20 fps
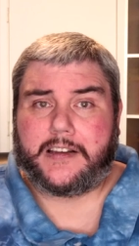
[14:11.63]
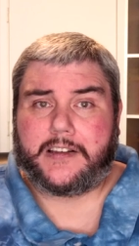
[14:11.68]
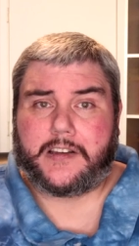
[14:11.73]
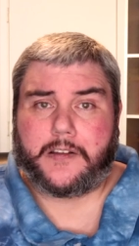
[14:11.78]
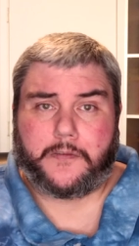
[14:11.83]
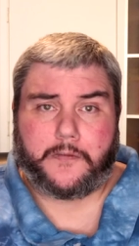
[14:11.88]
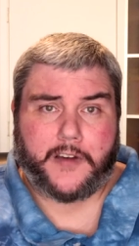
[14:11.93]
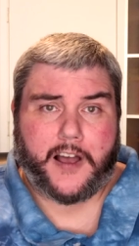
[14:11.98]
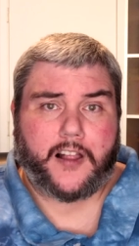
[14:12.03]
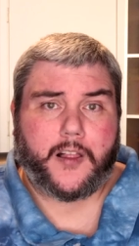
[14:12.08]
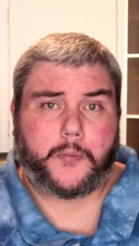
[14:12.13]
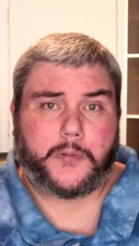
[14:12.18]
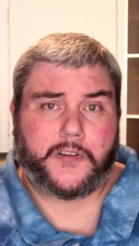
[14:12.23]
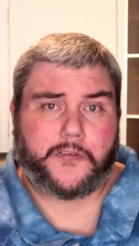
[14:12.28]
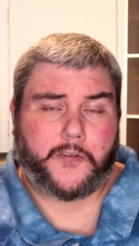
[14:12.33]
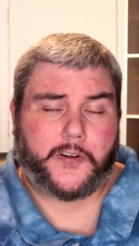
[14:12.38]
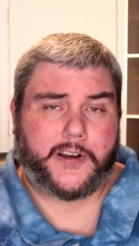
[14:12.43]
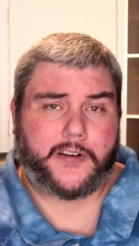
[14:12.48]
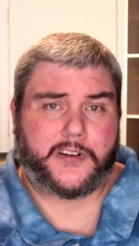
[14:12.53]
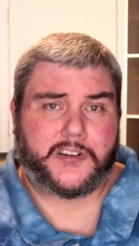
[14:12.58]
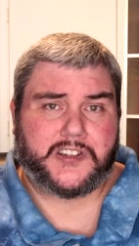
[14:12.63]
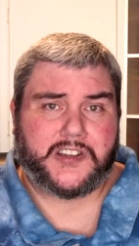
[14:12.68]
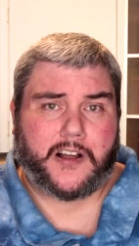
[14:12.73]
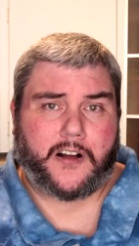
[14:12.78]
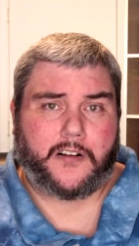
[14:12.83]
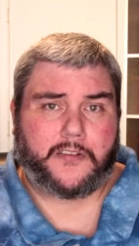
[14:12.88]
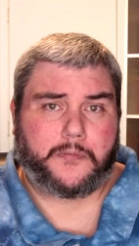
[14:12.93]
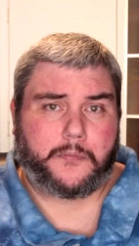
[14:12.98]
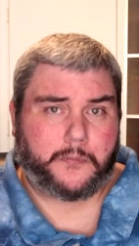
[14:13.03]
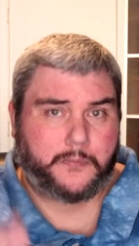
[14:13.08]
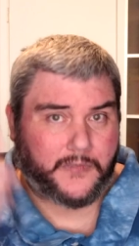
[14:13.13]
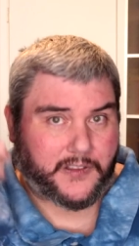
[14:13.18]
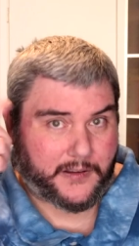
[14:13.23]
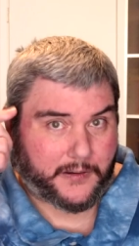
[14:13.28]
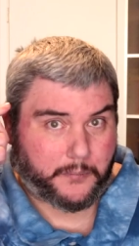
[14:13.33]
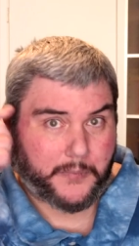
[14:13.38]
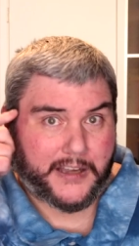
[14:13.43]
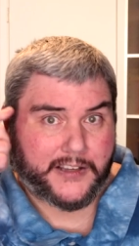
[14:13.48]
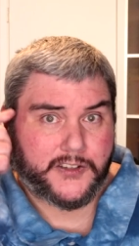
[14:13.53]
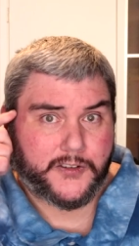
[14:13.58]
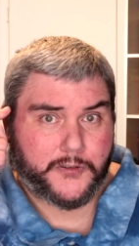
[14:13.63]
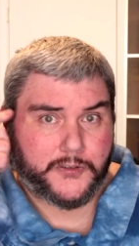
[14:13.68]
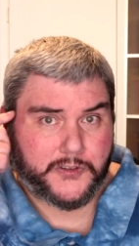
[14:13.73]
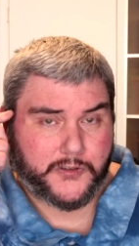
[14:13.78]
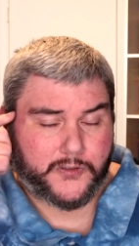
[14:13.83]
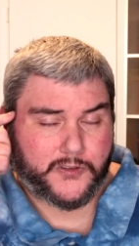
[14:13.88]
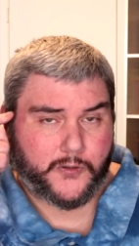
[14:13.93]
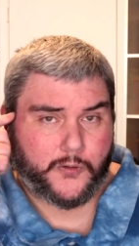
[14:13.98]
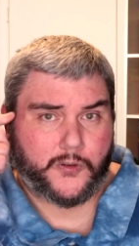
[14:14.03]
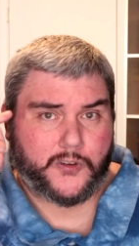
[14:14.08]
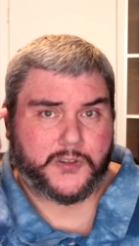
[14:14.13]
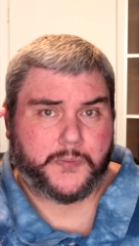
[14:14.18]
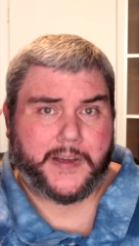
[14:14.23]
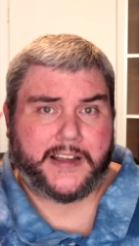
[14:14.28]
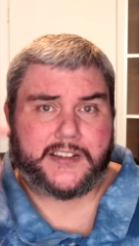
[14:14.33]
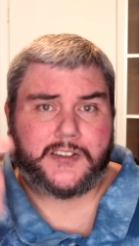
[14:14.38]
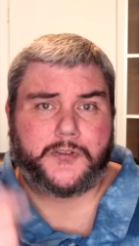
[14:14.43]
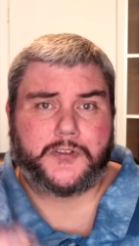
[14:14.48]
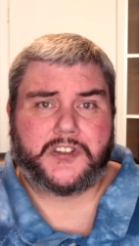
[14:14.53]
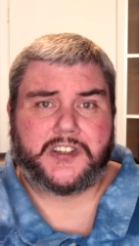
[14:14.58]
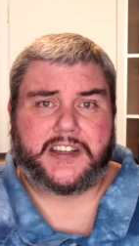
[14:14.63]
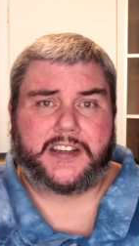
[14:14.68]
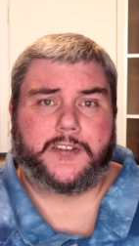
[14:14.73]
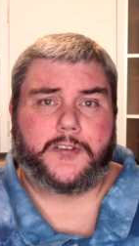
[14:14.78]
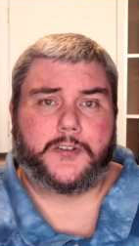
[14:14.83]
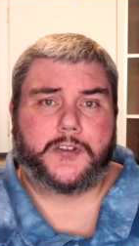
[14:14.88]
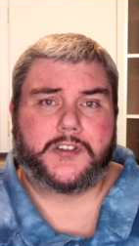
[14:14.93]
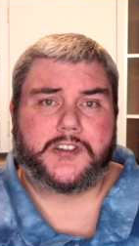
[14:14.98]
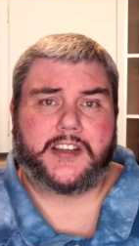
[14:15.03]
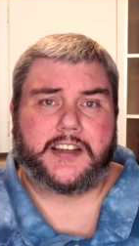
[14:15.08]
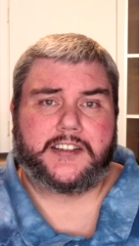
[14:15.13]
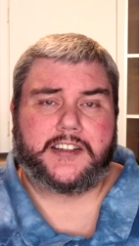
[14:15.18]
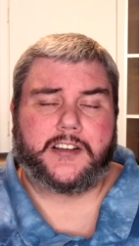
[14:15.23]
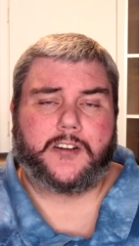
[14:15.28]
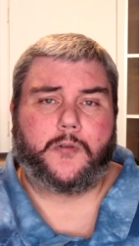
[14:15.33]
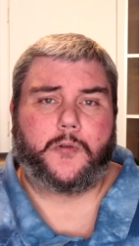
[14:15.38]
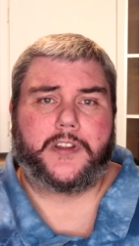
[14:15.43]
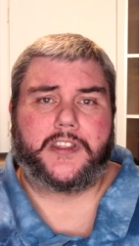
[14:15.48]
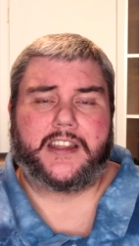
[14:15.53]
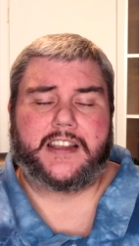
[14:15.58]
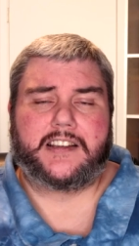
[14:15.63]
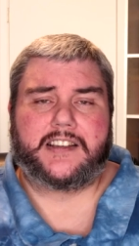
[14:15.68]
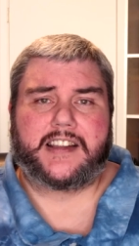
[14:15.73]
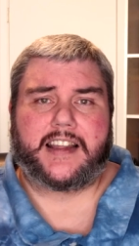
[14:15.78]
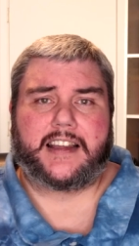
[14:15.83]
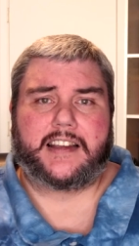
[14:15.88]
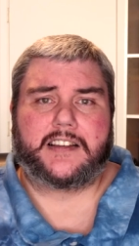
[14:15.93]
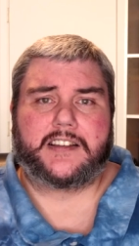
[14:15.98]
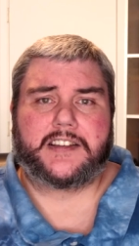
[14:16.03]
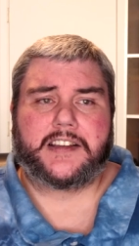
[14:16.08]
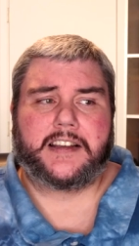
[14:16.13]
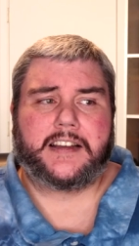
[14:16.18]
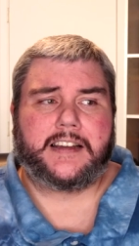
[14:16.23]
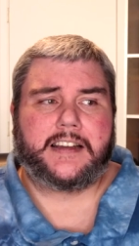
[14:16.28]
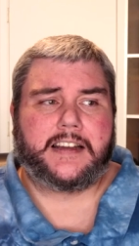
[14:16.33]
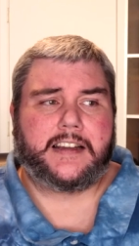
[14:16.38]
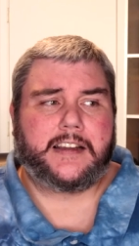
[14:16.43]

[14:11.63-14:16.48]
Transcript: developed for yourself, like mental tools, mental skills to deal with these things.